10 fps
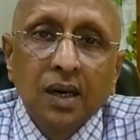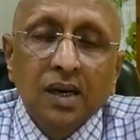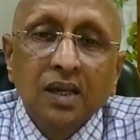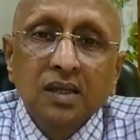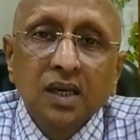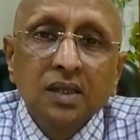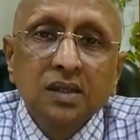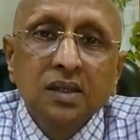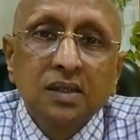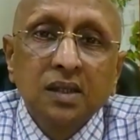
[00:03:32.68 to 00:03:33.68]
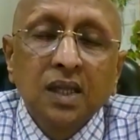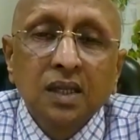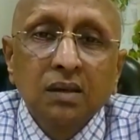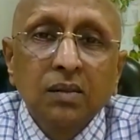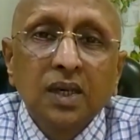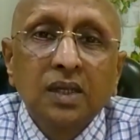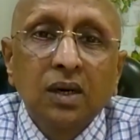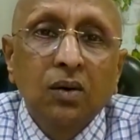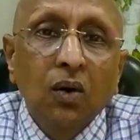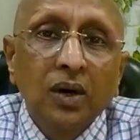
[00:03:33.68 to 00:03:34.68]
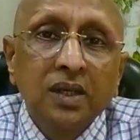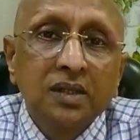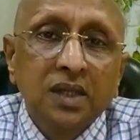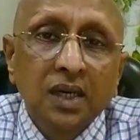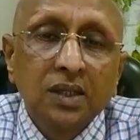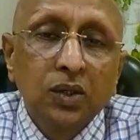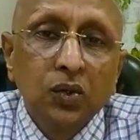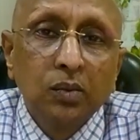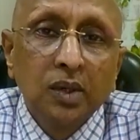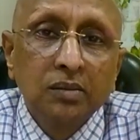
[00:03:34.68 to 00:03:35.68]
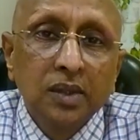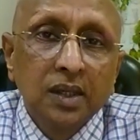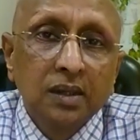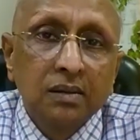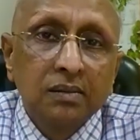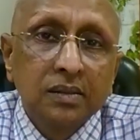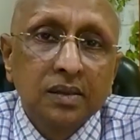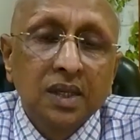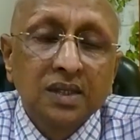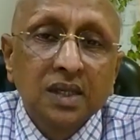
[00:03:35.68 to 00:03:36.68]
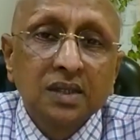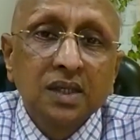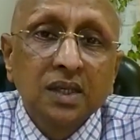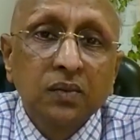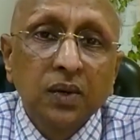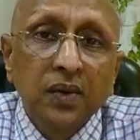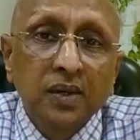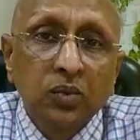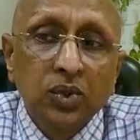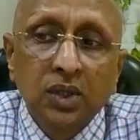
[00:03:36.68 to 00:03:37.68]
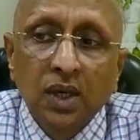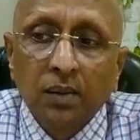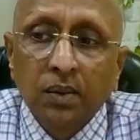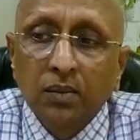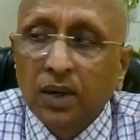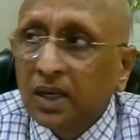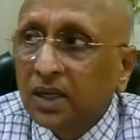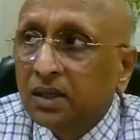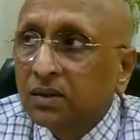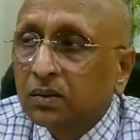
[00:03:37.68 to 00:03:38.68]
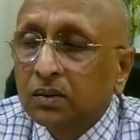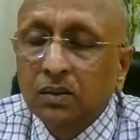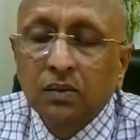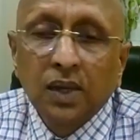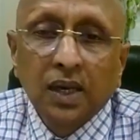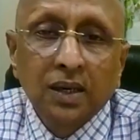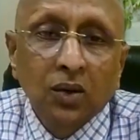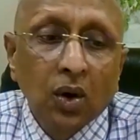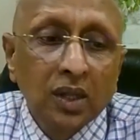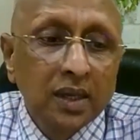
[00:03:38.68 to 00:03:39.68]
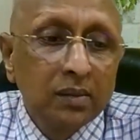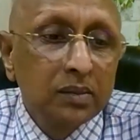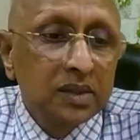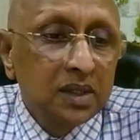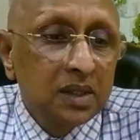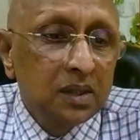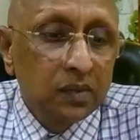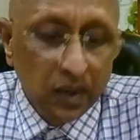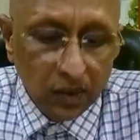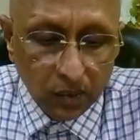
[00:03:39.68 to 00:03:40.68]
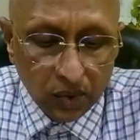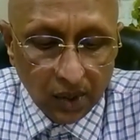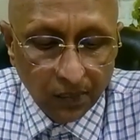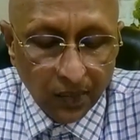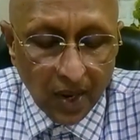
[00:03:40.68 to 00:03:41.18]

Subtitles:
Conscience is nothing but the God inside the human being. The Satsad Vivek Buddhi. Upon Marathi, we can call them Satsad Vivek Buddhi.